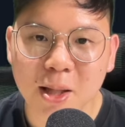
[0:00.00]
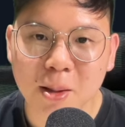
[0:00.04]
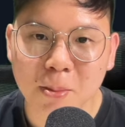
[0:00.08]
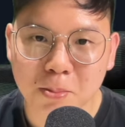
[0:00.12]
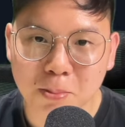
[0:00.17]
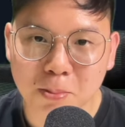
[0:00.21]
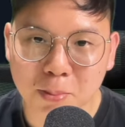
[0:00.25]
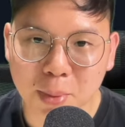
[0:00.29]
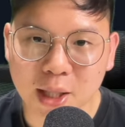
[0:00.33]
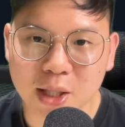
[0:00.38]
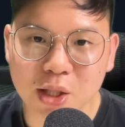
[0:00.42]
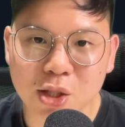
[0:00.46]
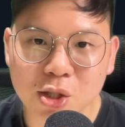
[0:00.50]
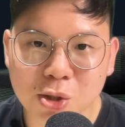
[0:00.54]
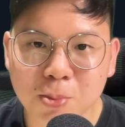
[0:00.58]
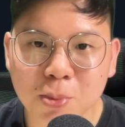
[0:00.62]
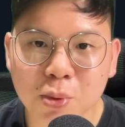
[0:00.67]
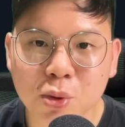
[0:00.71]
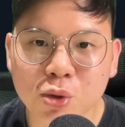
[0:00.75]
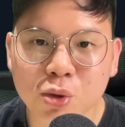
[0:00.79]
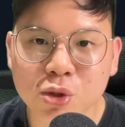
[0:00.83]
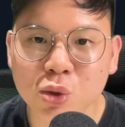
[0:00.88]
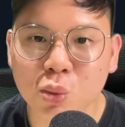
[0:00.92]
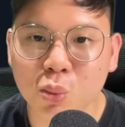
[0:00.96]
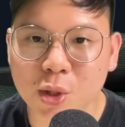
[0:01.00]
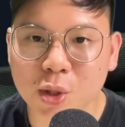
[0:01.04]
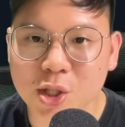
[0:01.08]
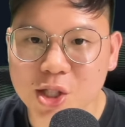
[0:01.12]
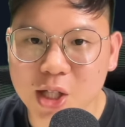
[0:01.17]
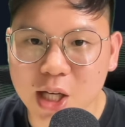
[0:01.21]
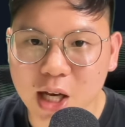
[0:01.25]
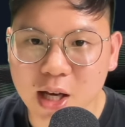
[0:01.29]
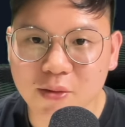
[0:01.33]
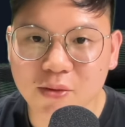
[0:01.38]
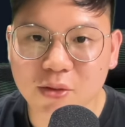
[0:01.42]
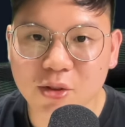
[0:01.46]
bench boost
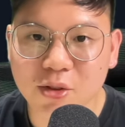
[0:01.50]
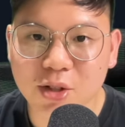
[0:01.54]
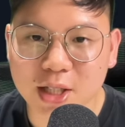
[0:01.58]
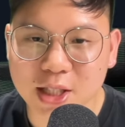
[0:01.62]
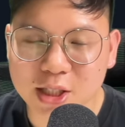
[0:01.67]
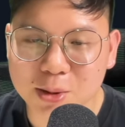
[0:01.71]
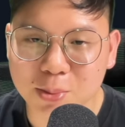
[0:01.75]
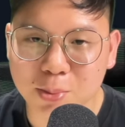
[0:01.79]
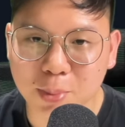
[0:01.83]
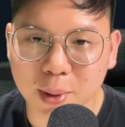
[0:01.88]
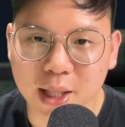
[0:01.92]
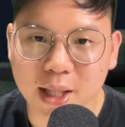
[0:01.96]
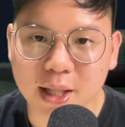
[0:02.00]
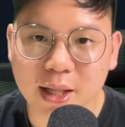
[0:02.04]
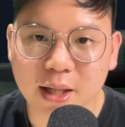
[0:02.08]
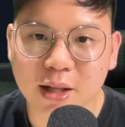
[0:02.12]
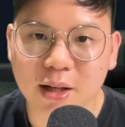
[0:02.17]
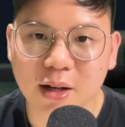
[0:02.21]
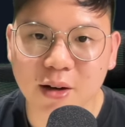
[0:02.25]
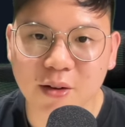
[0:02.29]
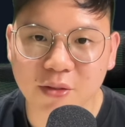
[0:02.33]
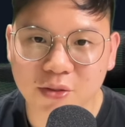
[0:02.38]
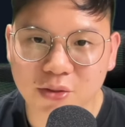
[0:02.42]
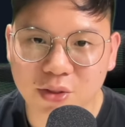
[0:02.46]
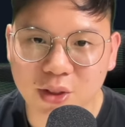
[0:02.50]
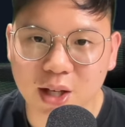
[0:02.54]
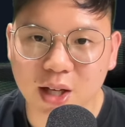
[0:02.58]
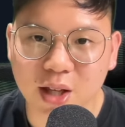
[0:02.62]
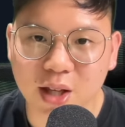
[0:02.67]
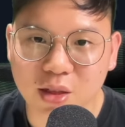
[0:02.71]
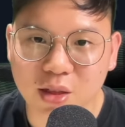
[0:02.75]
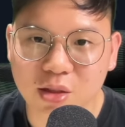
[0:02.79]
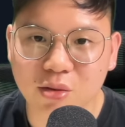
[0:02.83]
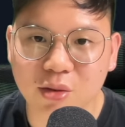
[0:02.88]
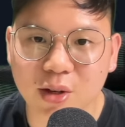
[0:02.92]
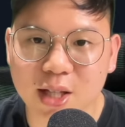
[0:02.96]
whichever is bigger of
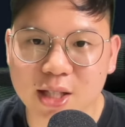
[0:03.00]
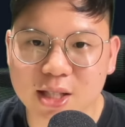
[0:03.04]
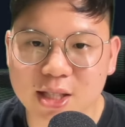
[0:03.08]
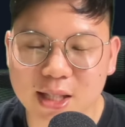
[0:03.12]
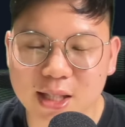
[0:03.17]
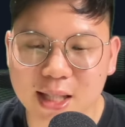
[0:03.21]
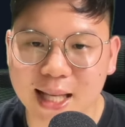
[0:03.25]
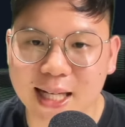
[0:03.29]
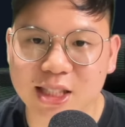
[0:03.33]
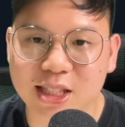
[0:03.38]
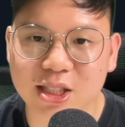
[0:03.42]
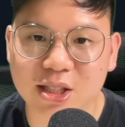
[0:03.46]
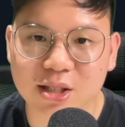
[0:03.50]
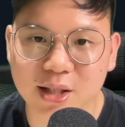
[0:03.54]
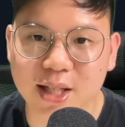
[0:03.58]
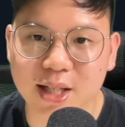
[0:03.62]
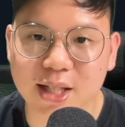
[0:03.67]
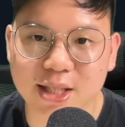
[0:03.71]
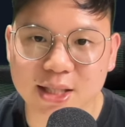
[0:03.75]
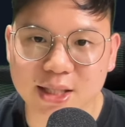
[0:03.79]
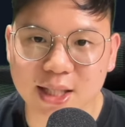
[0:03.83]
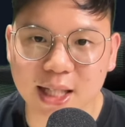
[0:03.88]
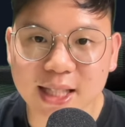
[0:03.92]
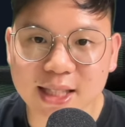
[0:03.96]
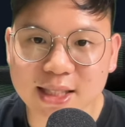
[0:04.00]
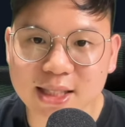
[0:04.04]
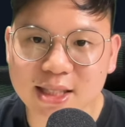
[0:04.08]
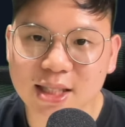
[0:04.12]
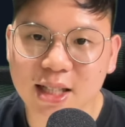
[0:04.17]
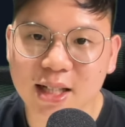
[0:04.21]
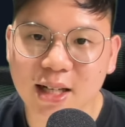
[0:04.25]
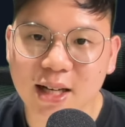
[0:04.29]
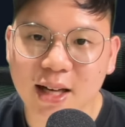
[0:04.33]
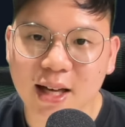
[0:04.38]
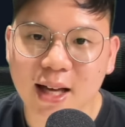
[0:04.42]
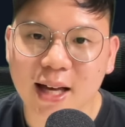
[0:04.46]
33/36,
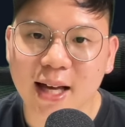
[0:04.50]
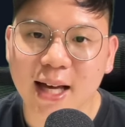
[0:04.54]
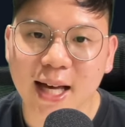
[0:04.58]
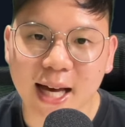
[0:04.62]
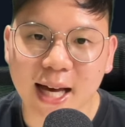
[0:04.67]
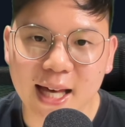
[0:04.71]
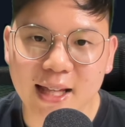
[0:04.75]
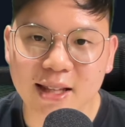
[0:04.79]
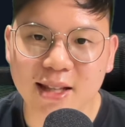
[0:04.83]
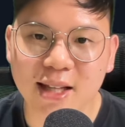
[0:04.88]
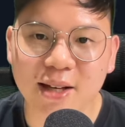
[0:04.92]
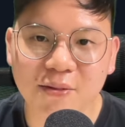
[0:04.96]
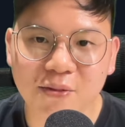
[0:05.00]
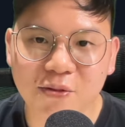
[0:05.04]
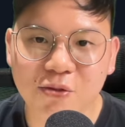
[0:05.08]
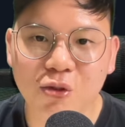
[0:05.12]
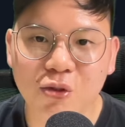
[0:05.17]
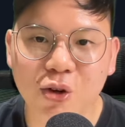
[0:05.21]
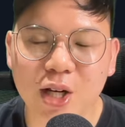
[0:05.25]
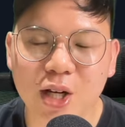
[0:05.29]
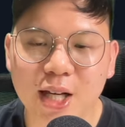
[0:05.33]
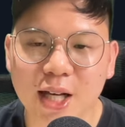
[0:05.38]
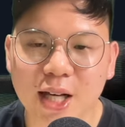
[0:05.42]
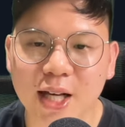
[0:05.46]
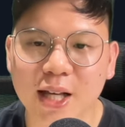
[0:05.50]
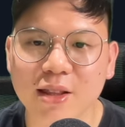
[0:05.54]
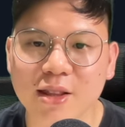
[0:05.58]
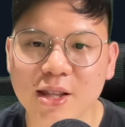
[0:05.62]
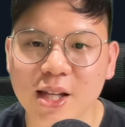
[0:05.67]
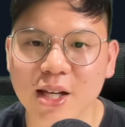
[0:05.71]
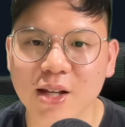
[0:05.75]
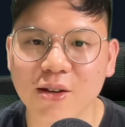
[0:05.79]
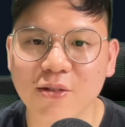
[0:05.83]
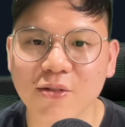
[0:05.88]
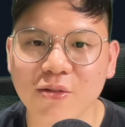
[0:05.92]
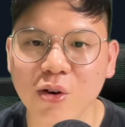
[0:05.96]
and then free hit in
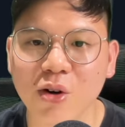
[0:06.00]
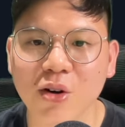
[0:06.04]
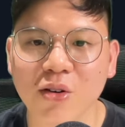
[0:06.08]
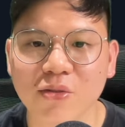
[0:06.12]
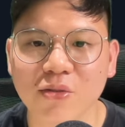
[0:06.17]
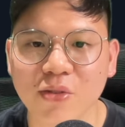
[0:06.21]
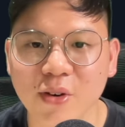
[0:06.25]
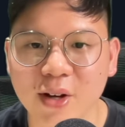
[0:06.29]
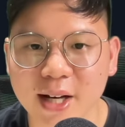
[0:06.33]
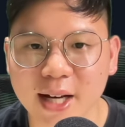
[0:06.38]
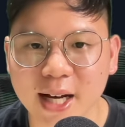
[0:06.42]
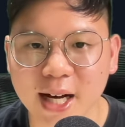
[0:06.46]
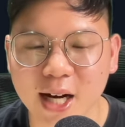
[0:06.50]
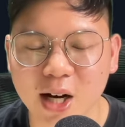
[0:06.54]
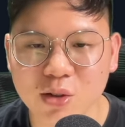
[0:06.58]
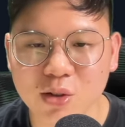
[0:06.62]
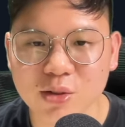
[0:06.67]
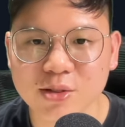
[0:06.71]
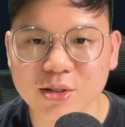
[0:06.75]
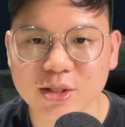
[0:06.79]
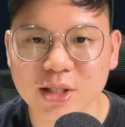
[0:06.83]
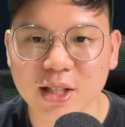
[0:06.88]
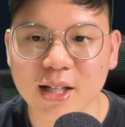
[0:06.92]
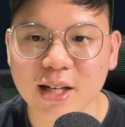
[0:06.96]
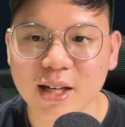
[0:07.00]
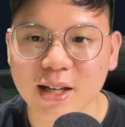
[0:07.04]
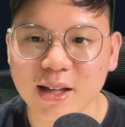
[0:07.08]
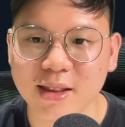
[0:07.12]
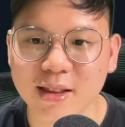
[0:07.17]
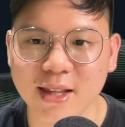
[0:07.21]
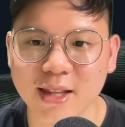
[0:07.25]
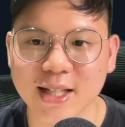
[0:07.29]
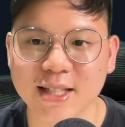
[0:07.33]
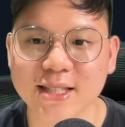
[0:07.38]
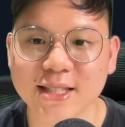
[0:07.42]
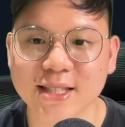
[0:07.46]
34. For now,
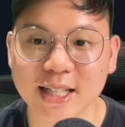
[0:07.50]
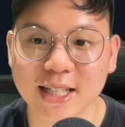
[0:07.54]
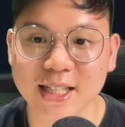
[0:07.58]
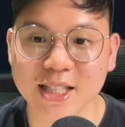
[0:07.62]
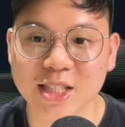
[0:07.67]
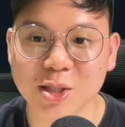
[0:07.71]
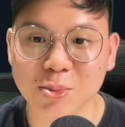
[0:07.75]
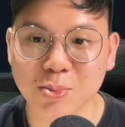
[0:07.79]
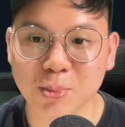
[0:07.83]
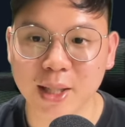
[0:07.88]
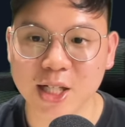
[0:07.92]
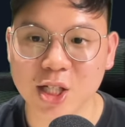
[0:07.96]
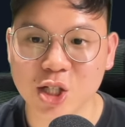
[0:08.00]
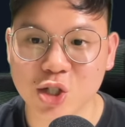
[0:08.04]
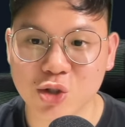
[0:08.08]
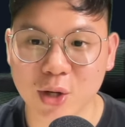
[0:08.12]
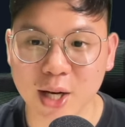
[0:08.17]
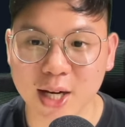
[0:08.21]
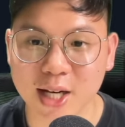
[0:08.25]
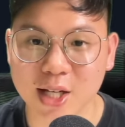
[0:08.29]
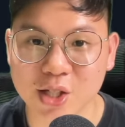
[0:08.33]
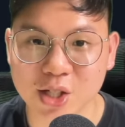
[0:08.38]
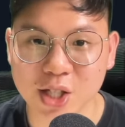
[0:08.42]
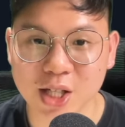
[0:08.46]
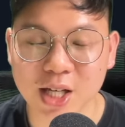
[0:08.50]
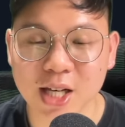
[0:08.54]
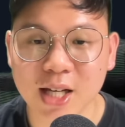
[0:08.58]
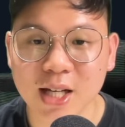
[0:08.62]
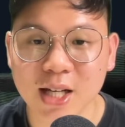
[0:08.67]
this is my strategy.